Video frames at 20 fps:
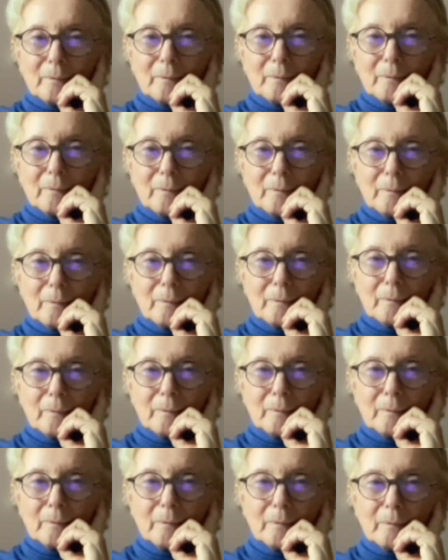
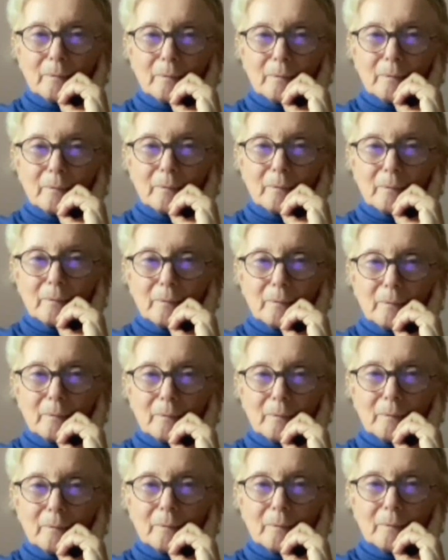
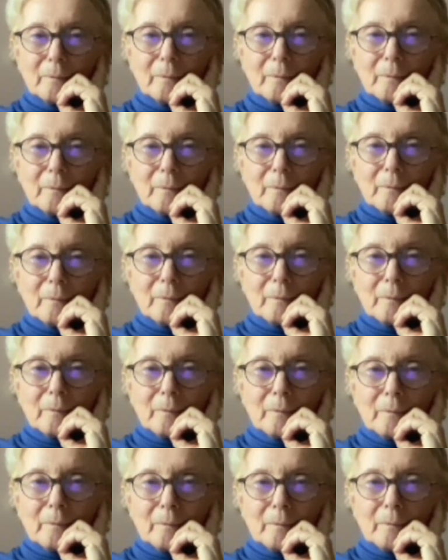
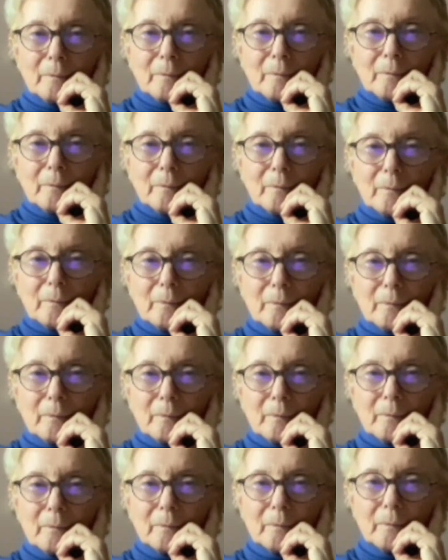
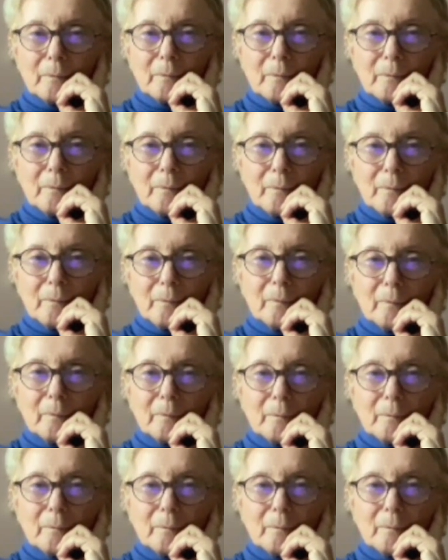No words are spoken by the person on screen.